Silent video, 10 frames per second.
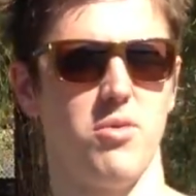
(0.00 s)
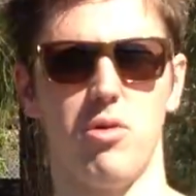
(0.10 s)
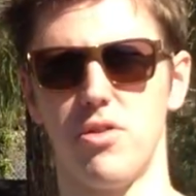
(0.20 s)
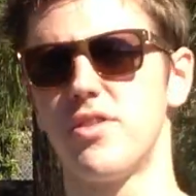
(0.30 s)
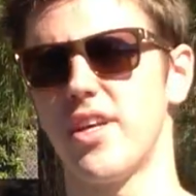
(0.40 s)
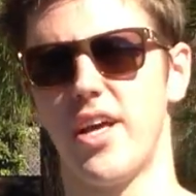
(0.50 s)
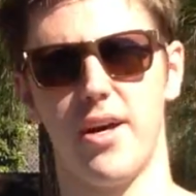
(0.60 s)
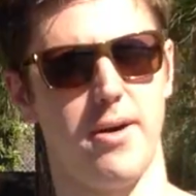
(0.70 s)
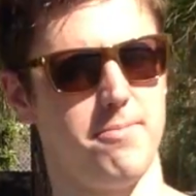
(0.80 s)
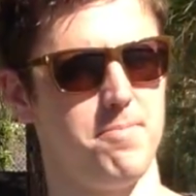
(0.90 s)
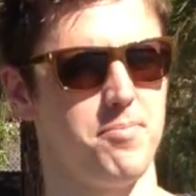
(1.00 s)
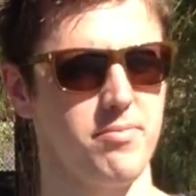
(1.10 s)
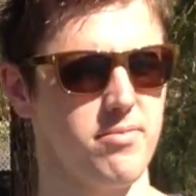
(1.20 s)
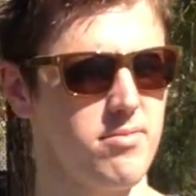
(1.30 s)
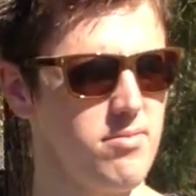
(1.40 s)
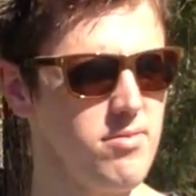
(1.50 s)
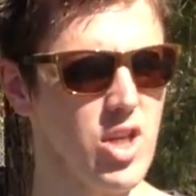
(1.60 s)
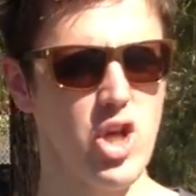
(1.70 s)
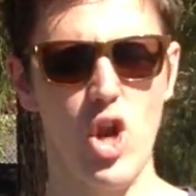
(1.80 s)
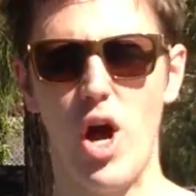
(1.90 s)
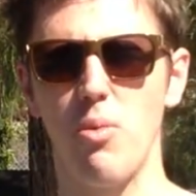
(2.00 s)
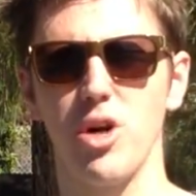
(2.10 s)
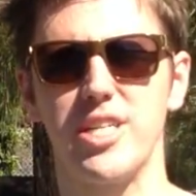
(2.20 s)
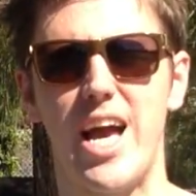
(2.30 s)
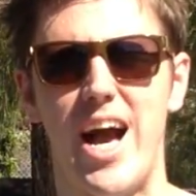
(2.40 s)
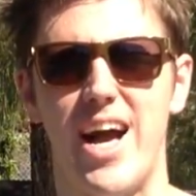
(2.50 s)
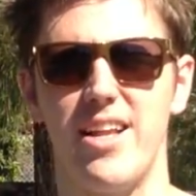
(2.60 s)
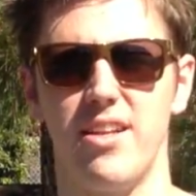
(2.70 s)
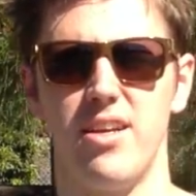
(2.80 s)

One said, I worked at